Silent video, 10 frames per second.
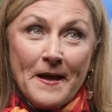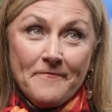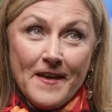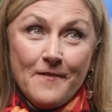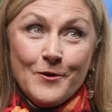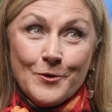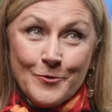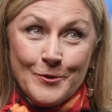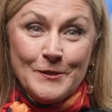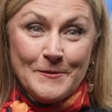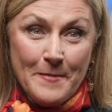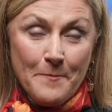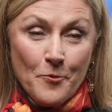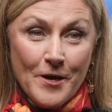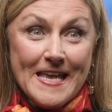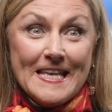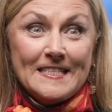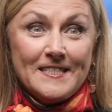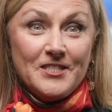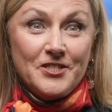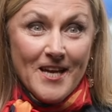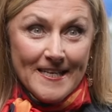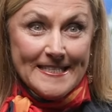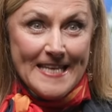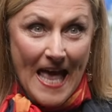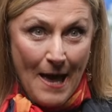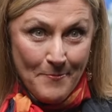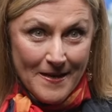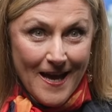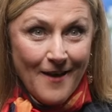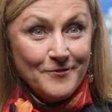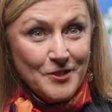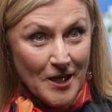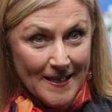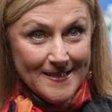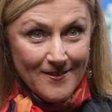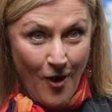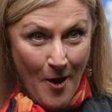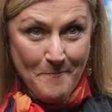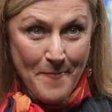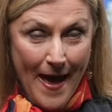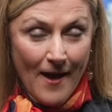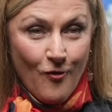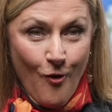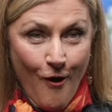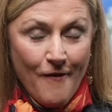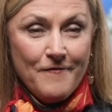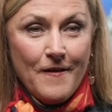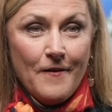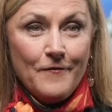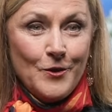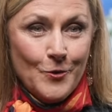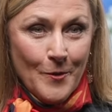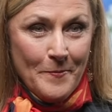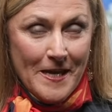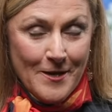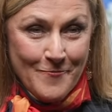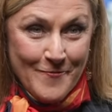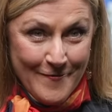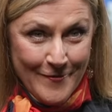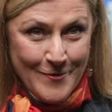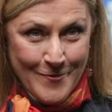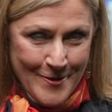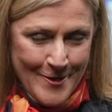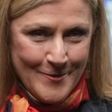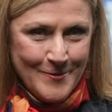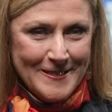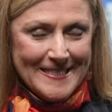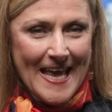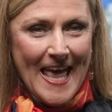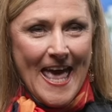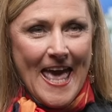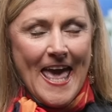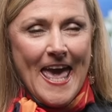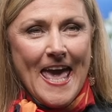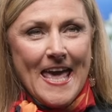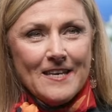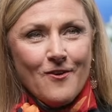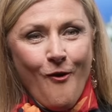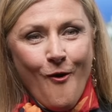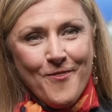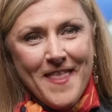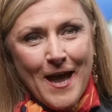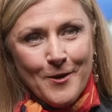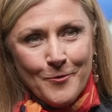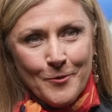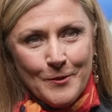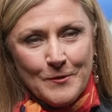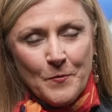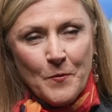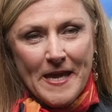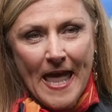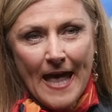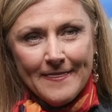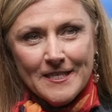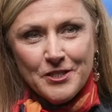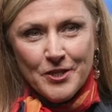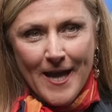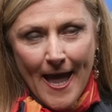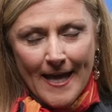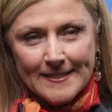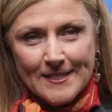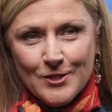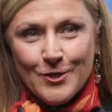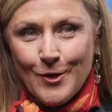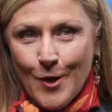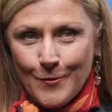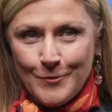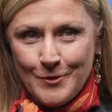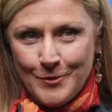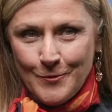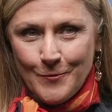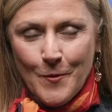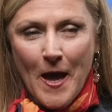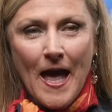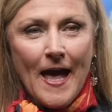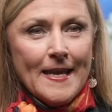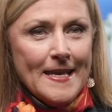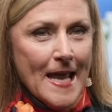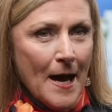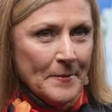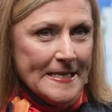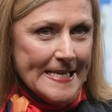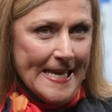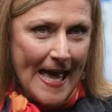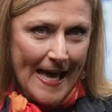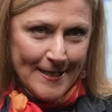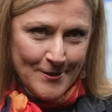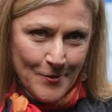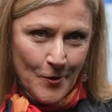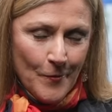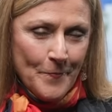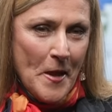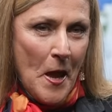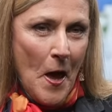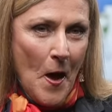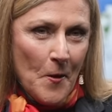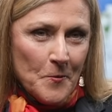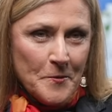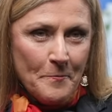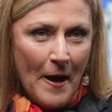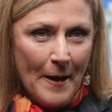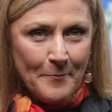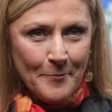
My favourite cruise memory is just happened. I've just got back off of a European river cruise. And on that cruise, we had the chance to go to Namadi Castle, owned by